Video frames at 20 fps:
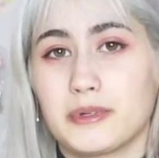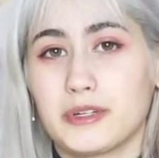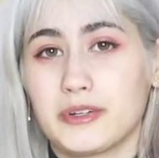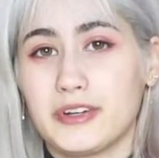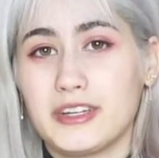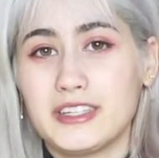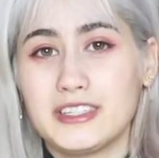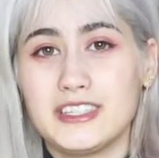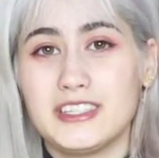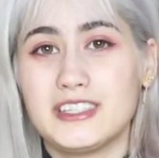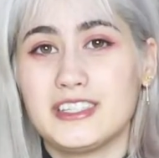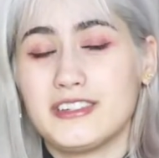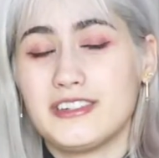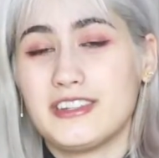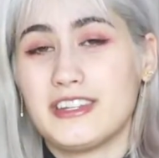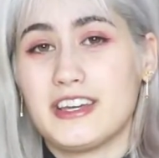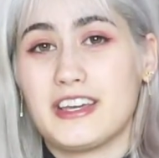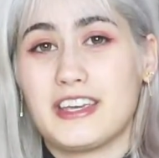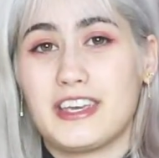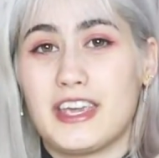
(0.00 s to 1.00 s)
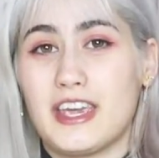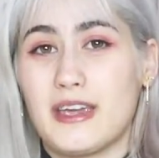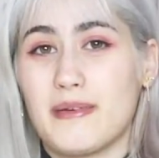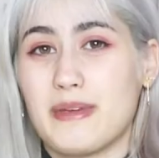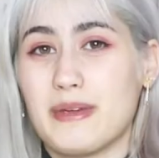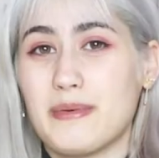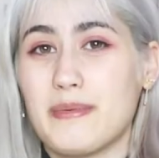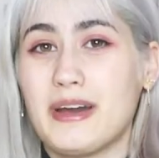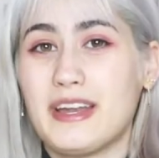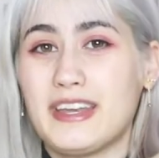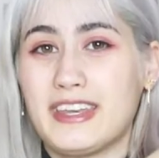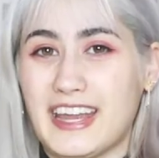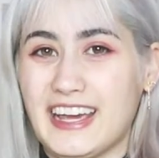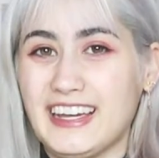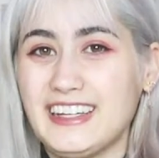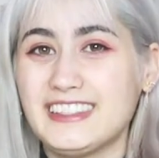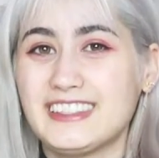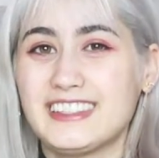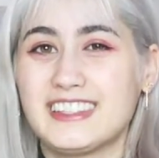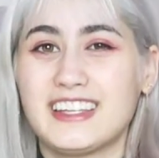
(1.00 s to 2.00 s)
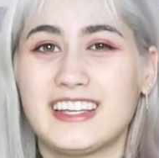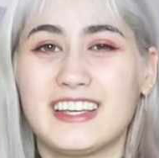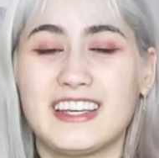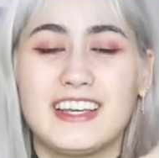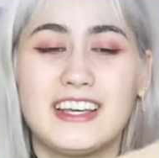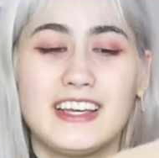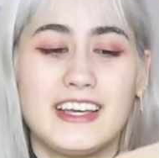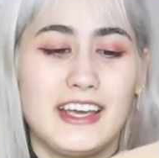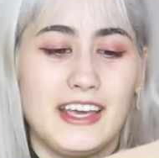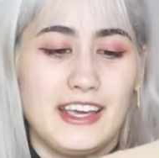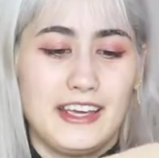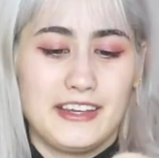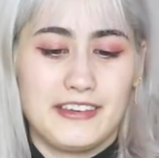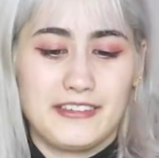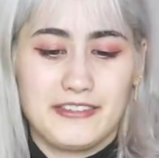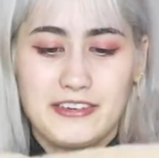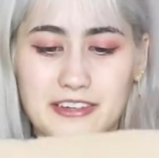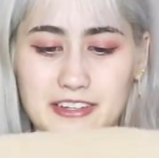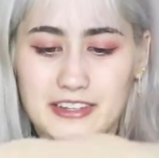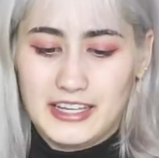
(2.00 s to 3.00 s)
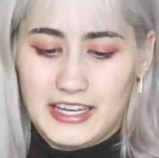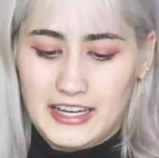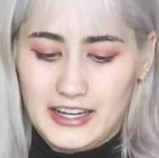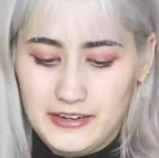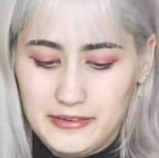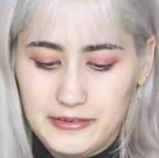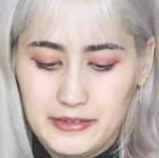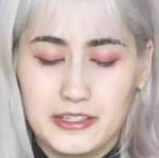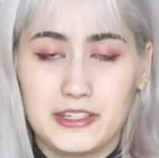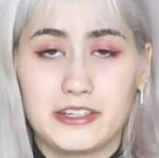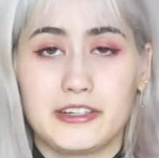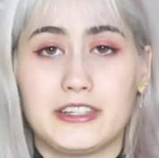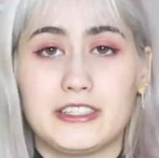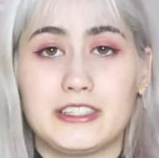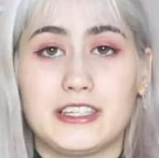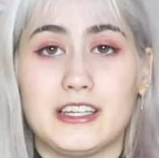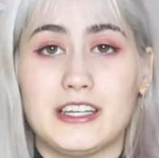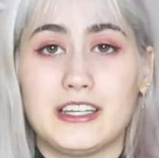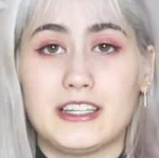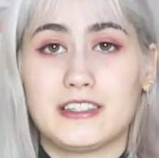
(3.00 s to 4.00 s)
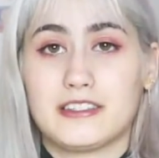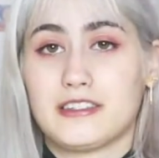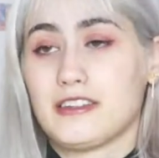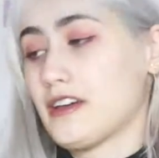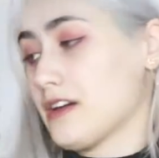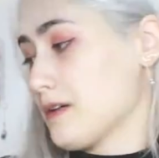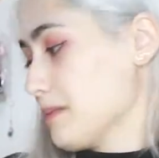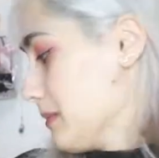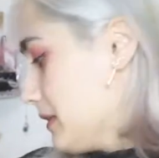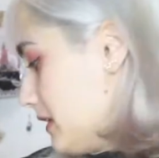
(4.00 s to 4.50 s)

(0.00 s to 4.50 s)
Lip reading: We're going to do the kiwi one next. And for that, we're going to need some